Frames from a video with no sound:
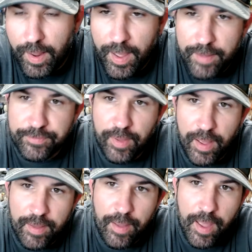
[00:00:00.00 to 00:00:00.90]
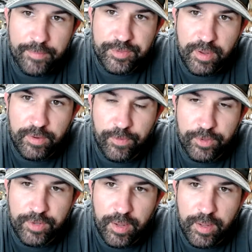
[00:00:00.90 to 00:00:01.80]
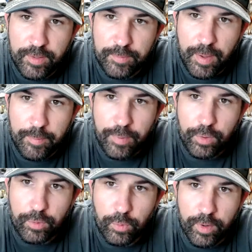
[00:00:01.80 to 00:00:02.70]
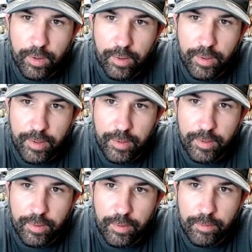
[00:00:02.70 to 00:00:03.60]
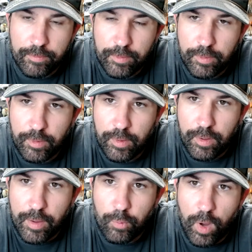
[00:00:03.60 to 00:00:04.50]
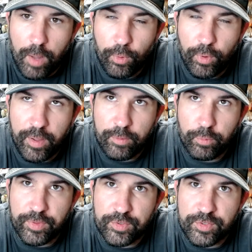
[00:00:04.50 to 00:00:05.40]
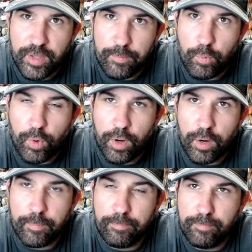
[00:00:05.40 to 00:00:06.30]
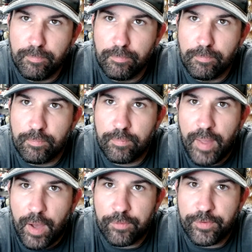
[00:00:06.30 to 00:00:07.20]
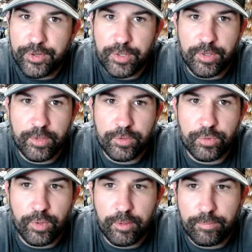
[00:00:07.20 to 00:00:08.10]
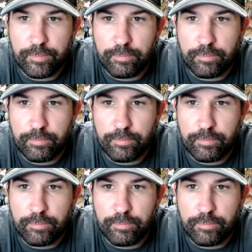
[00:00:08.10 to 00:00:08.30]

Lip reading: I have seen firsthand in my boat where a wobblehead with the same worm outfished a Texas rig.